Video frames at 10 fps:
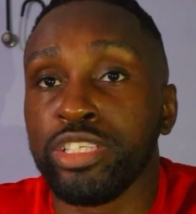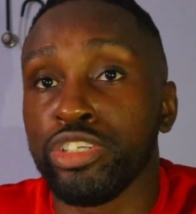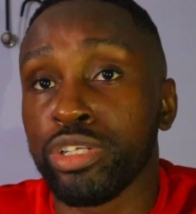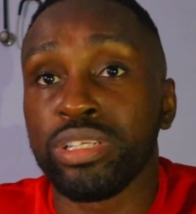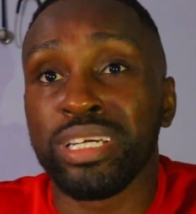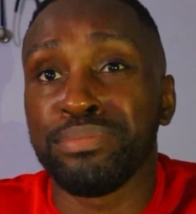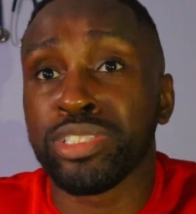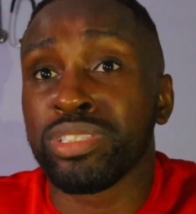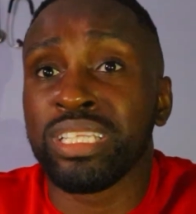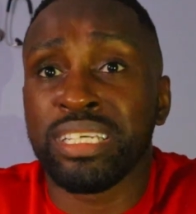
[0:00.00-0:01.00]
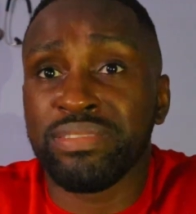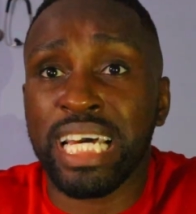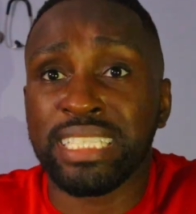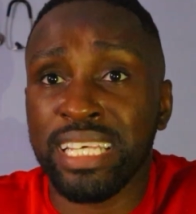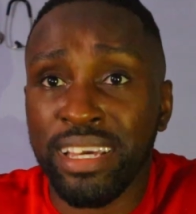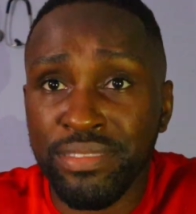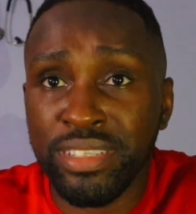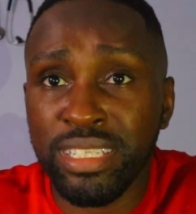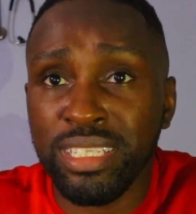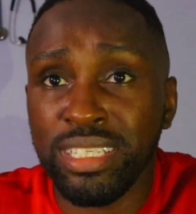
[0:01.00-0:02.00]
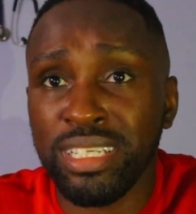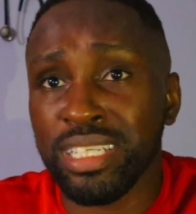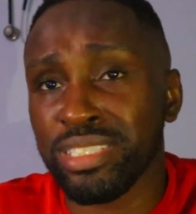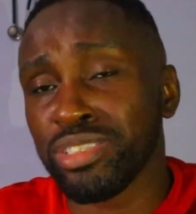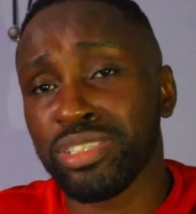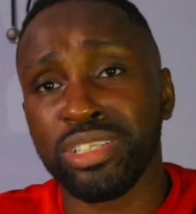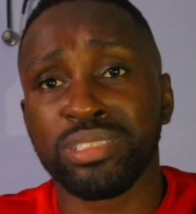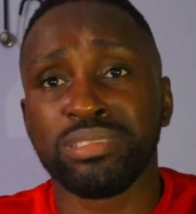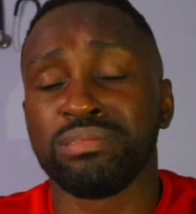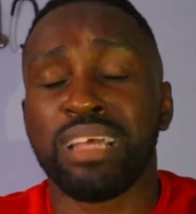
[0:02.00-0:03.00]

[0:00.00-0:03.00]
you're not able to lift as heavy, and you're not,